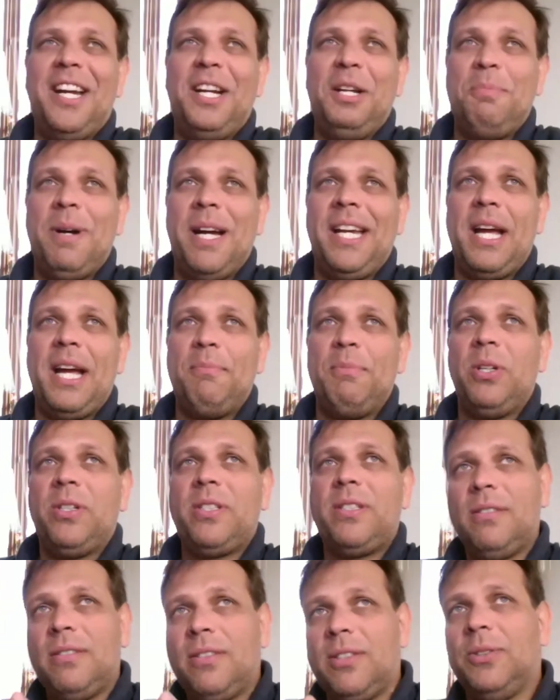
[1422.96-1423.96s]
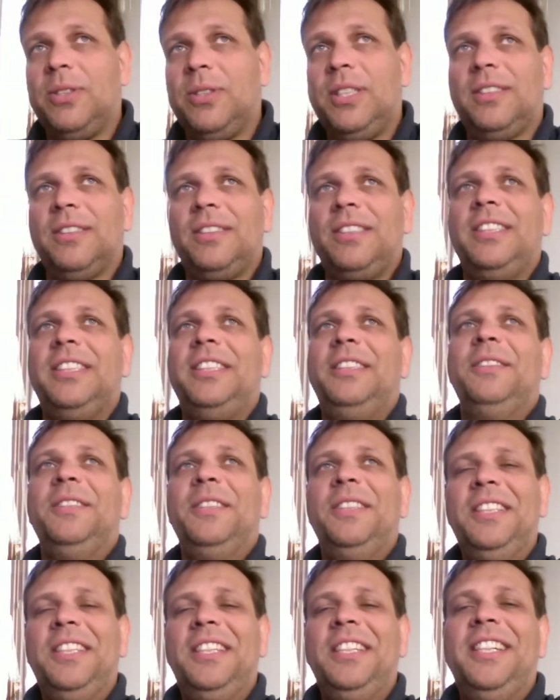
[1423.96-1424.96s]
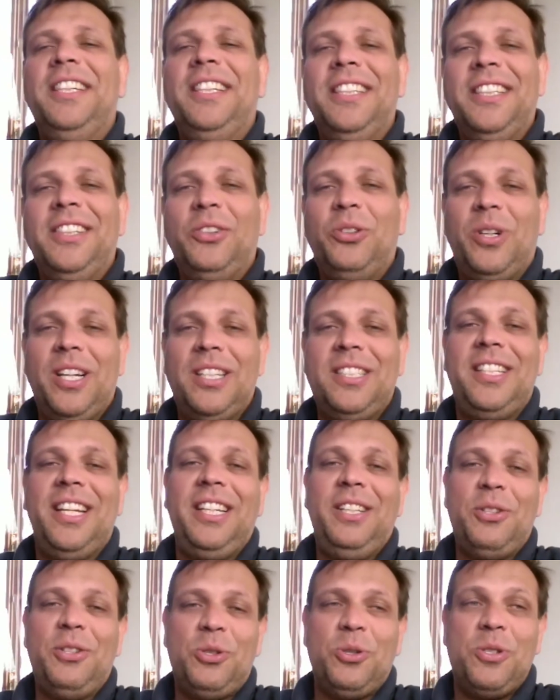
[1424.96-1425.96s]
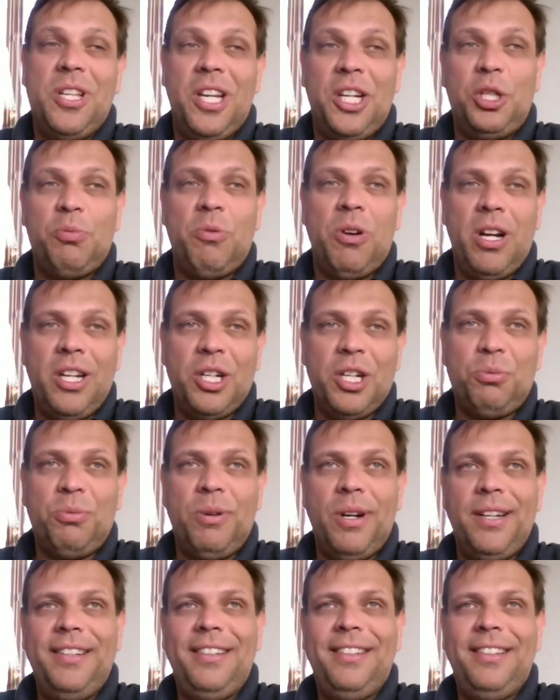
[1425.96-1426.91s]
by camels, so it's okay. Or as they used to say, shwaya, shwaya.